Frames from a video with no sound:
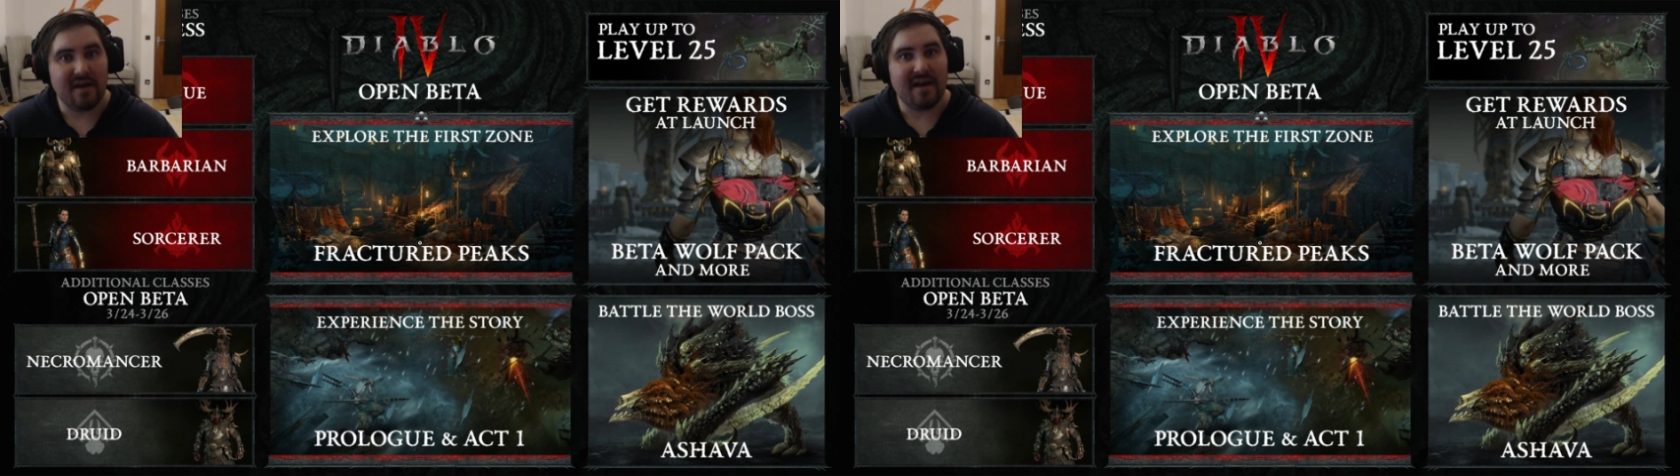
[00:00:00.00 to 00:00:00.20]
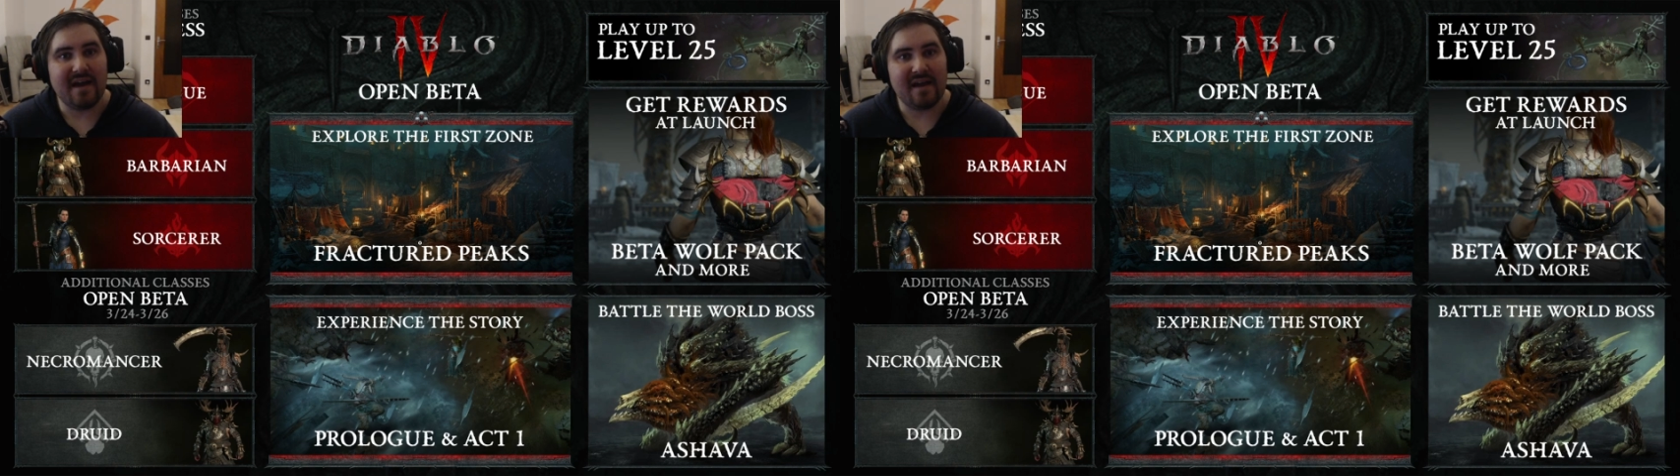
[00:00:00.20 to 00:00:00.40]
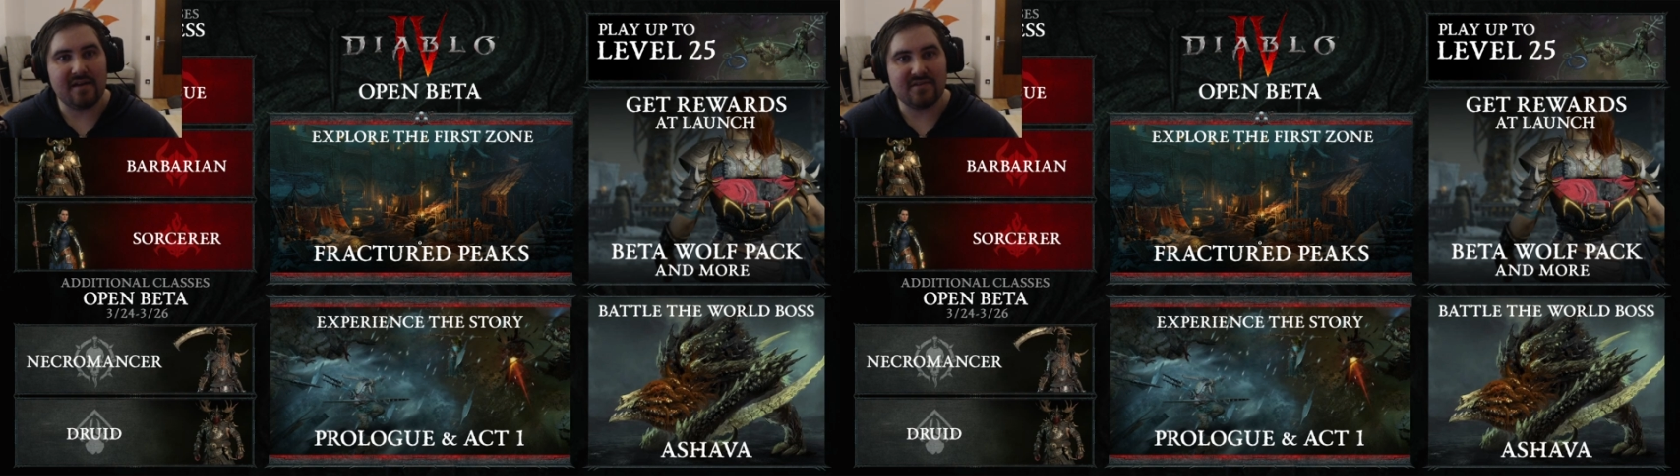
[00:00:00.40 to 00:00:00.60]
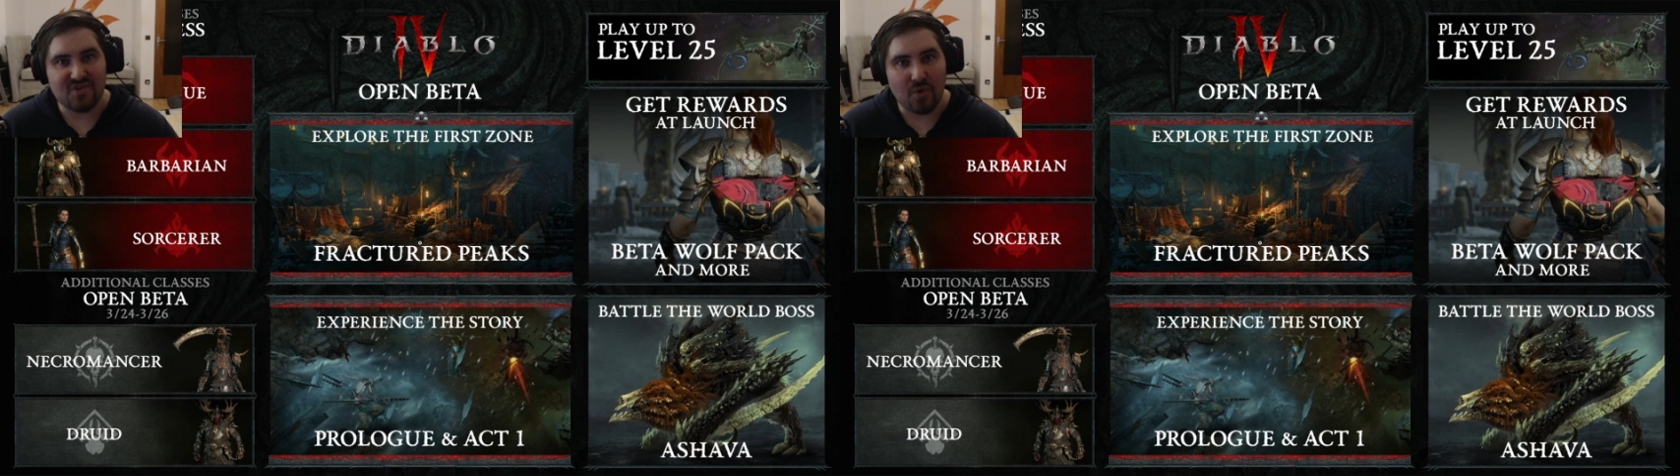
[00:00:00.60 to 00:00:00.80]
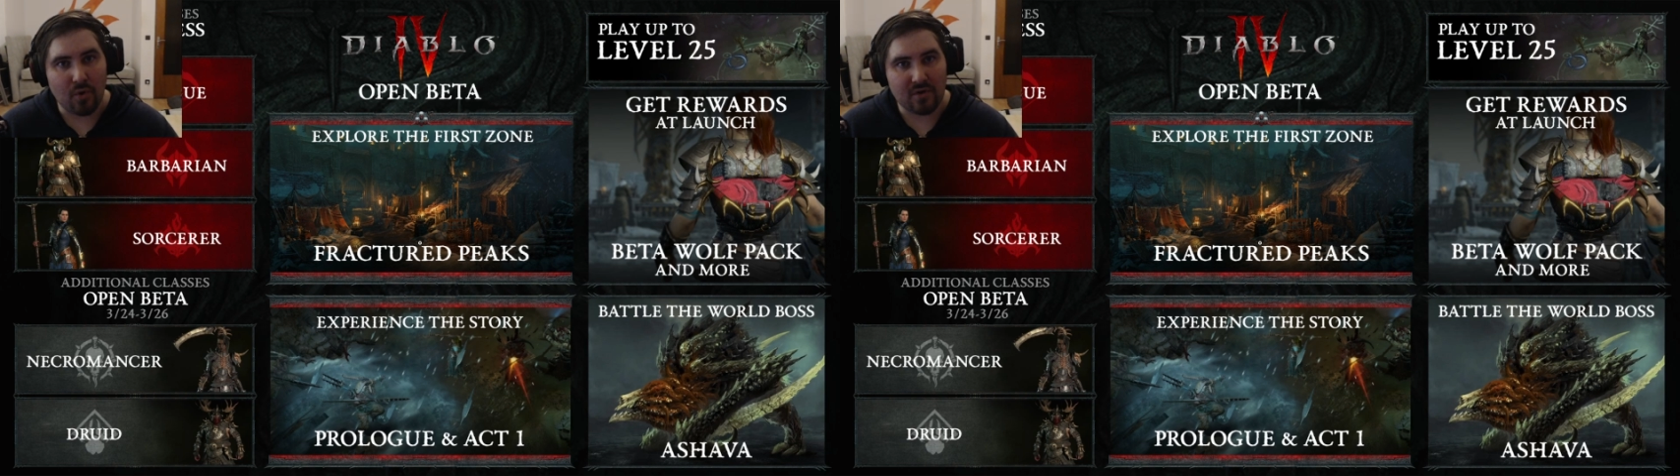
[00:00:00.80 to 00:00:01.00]
and
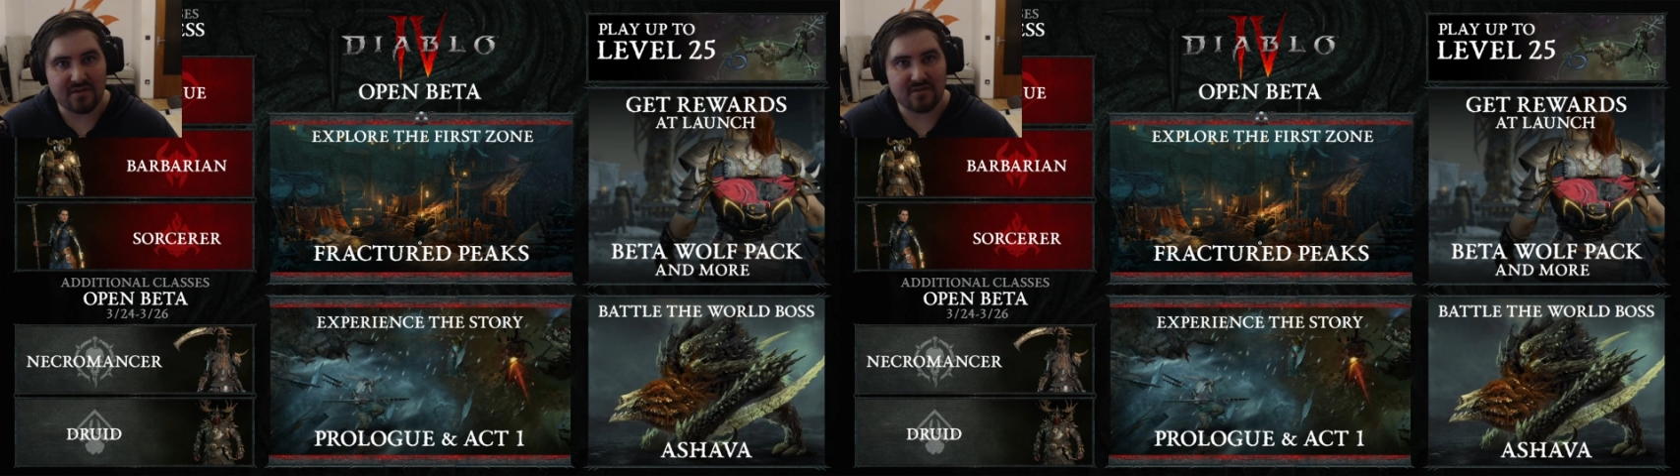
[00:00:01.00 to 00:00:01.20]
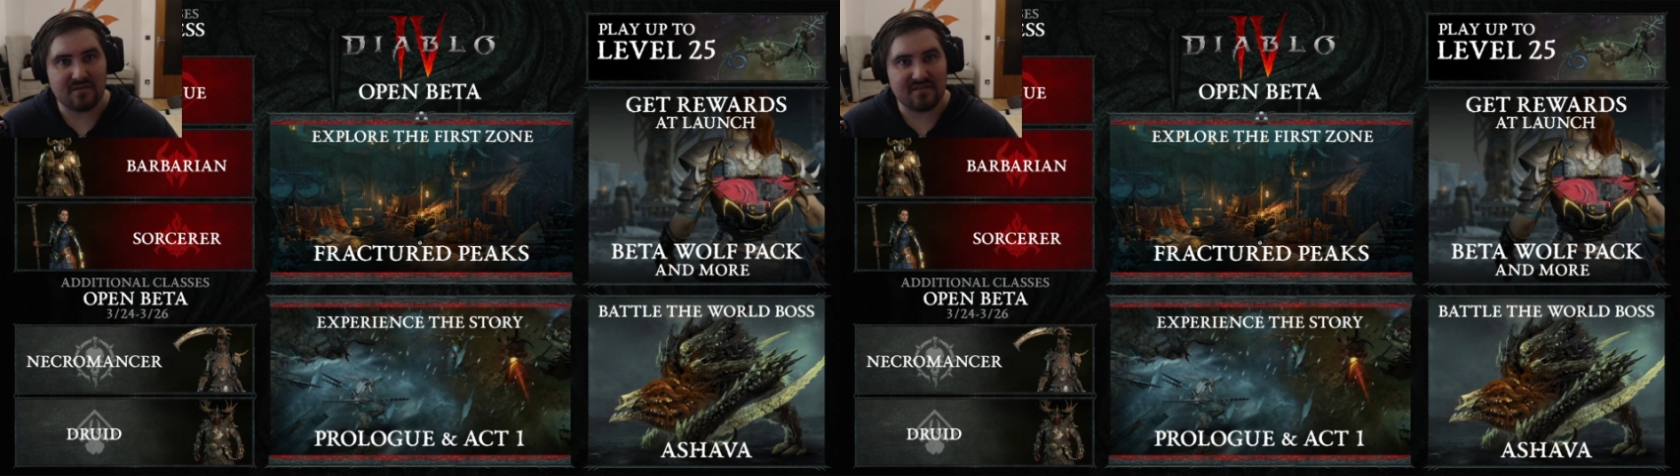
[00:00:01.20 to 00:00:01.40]
order the